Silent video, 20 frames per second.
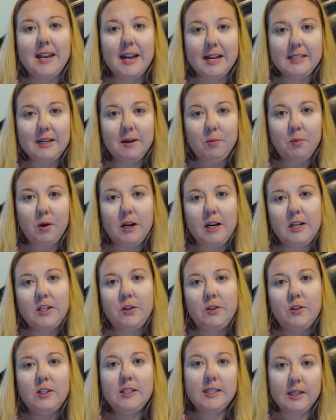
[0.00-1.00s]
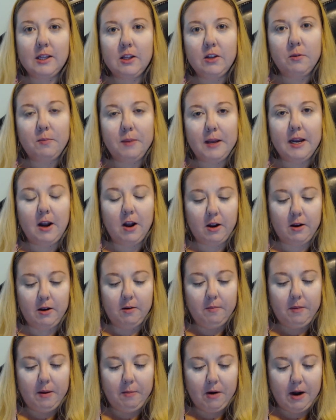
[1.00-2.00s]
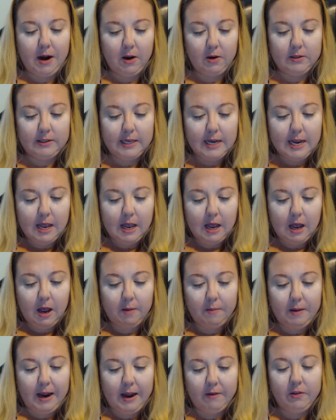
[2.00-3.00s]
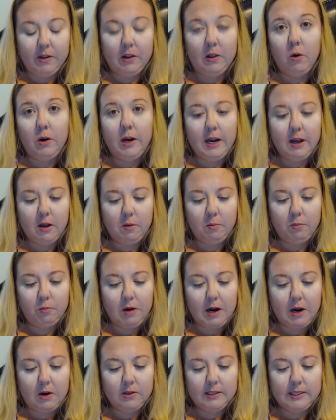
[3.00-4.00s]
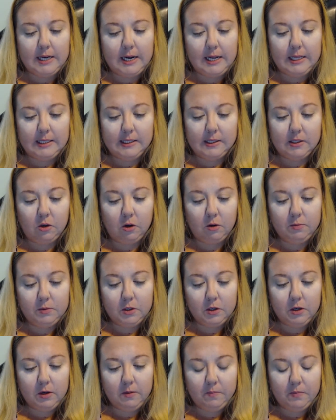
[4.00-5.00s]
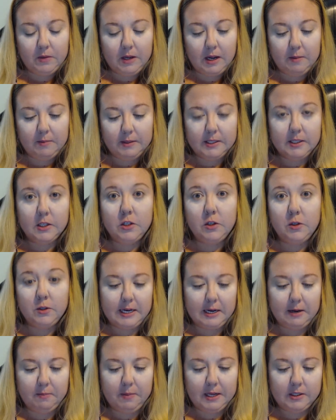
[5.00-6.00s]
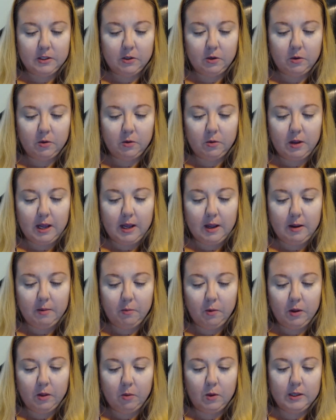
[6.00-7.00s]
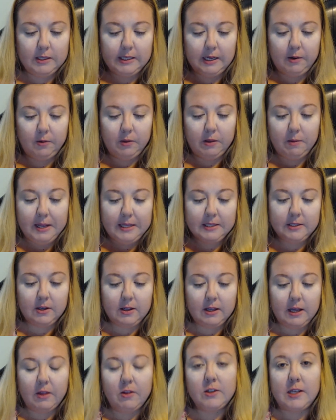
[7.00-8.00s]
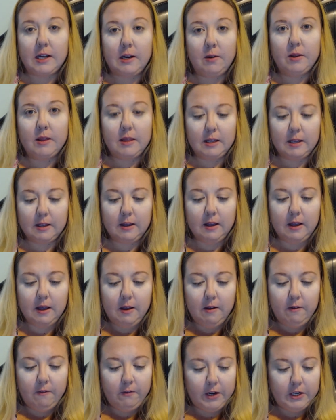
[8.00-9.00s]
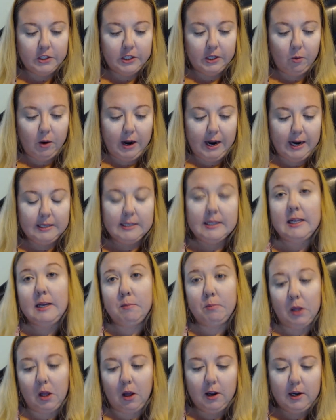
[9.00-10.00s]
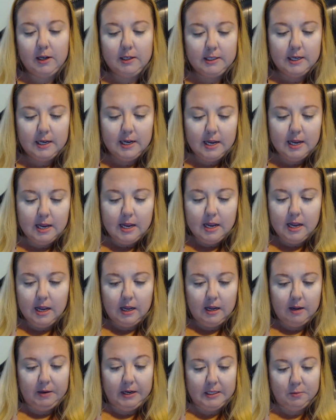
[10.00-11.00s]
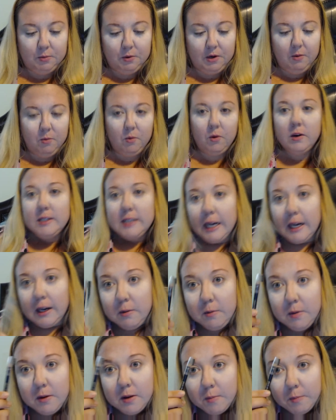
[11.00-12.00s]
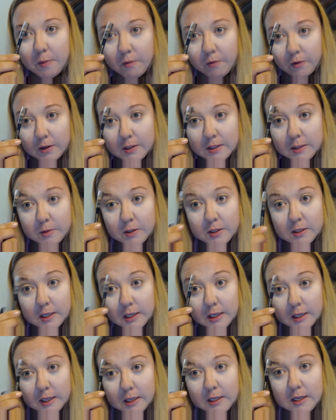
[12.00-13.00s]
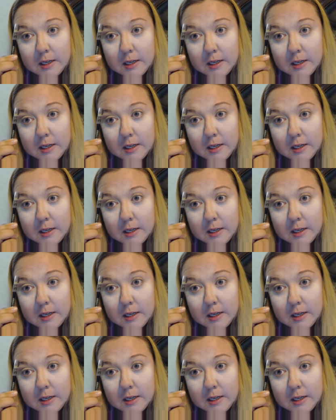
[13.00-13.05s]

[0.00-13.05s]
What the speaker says: Next up, we're going to do just a little bit on my brows. I have the L'Oreal Brow Stylist Sculptor. It's the two-sided pencil with one side with the pencil and the other side with the finishing wax in blonde.